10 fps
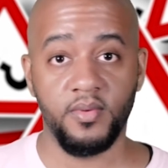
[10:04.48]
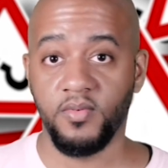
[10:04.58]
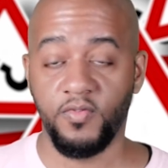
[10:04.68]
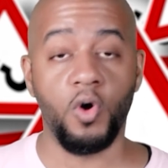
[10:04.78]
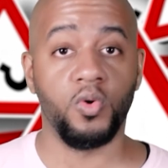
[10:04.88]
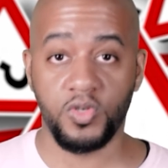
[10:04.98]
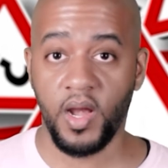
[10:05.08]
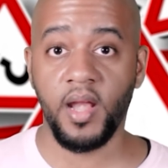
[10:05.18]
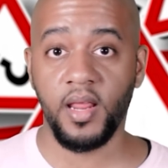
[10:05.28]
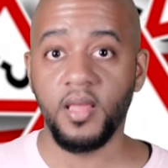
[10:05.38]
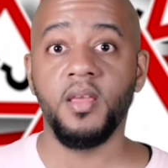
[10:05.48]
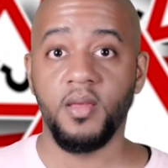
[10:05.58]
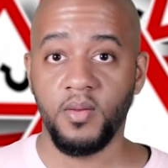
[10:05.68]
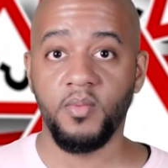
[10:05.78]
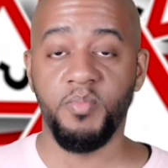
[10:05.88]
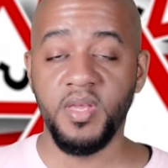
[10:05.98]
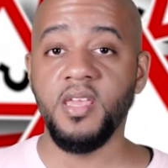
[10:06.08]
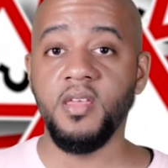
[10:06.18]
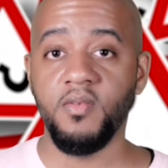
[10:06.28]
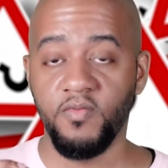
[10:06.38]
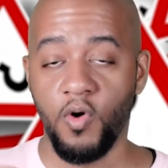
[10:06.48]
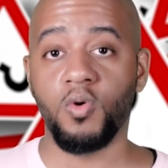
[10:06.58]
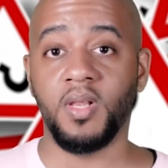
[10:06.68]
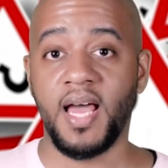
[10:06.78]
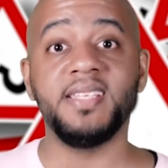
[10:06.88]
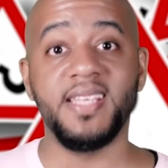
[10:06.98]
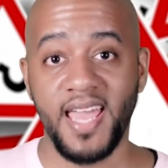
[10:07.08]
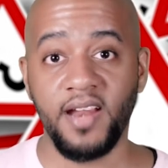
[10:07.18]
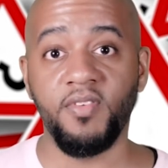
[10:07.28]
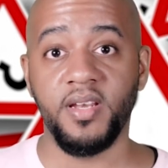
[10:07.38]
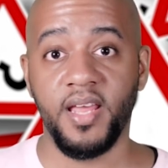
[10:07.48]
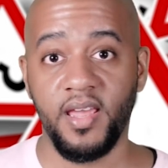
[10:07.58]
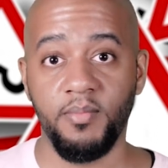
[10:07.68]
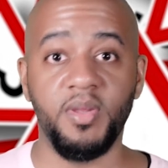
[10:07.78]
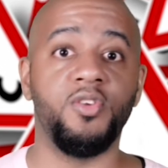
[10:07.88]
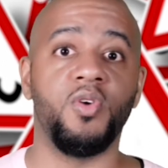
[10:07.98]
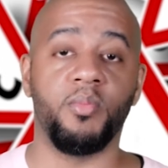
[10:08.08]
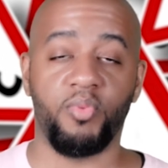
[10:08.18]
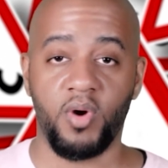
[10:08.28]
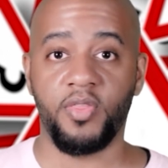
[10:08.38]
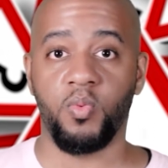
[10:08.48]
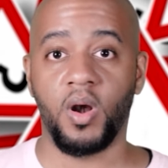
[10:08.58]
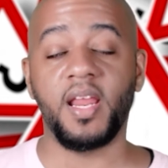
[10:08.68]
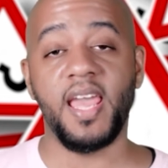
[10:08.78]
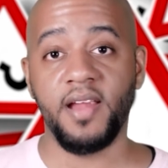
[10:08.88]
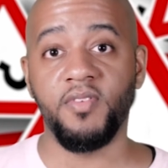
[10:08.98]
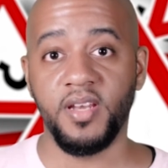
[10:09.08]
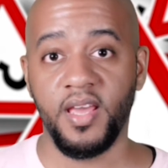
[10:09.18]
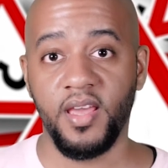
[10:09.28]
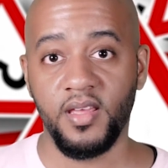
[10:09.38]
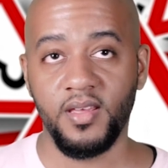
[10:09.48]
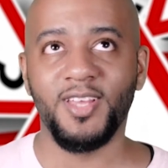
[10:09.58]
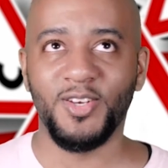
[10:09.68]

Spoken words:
vocal training, be vocalizing every day, be doing breath work every day,